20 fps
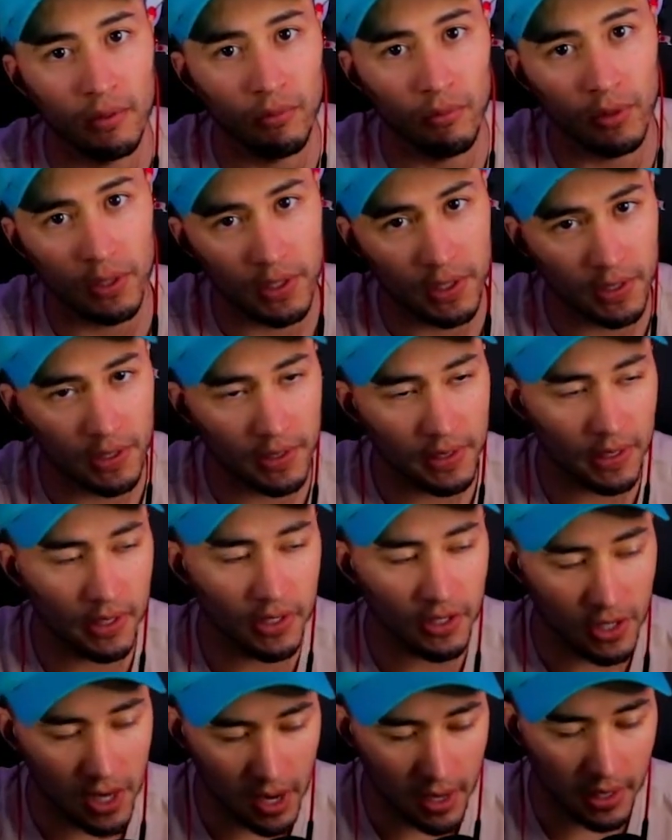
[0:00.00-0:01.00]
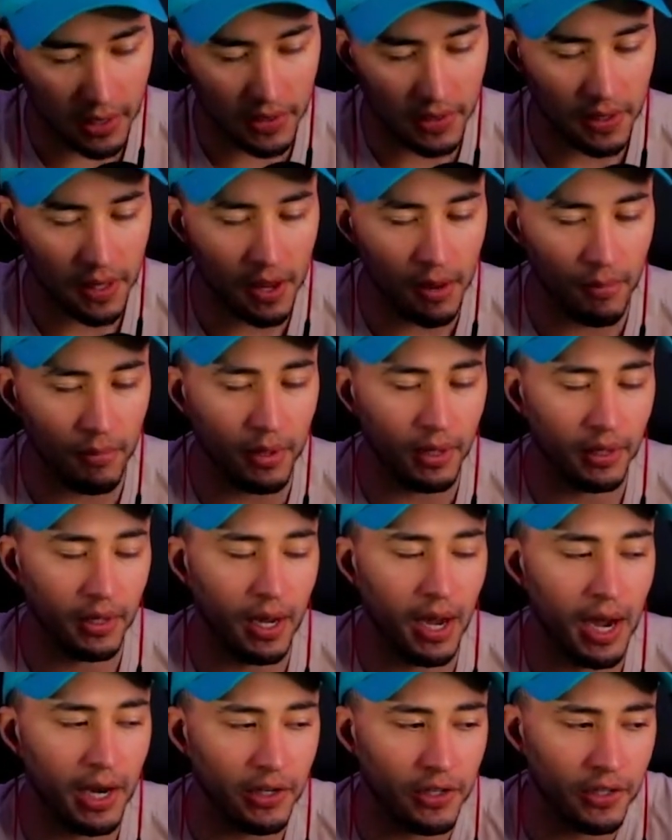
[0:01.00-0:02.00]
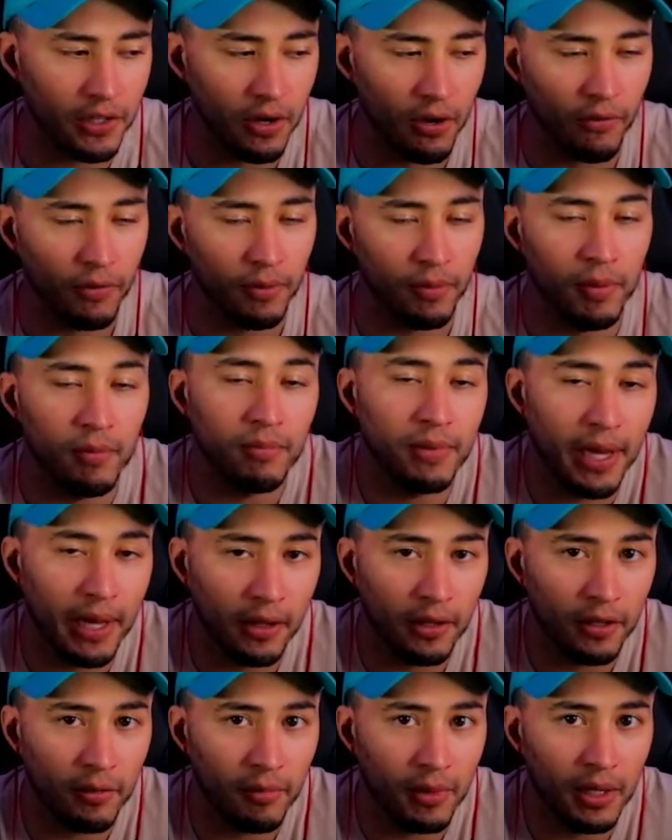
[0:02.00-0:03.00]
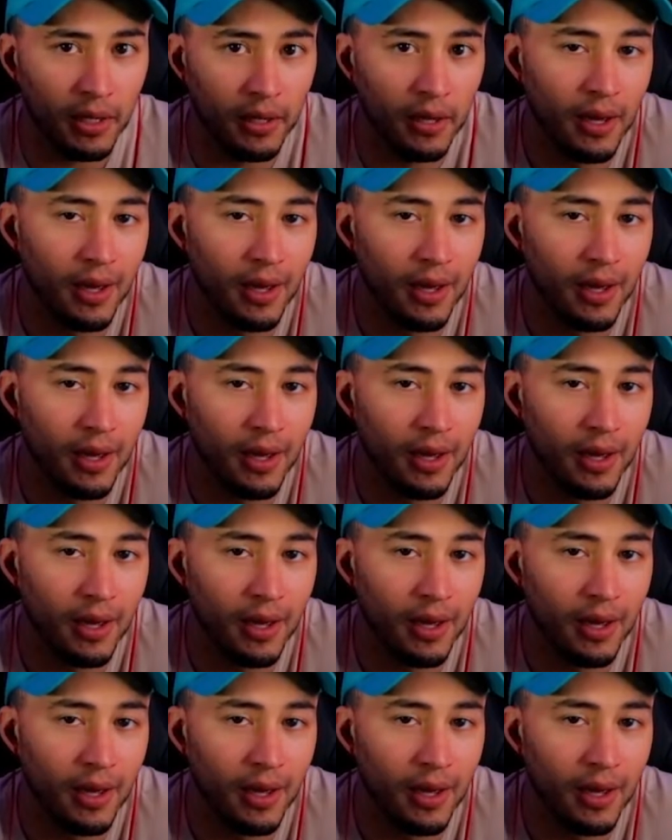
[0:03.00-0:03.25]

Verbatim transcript: which isn't a shot against them, but I just know from them telling me.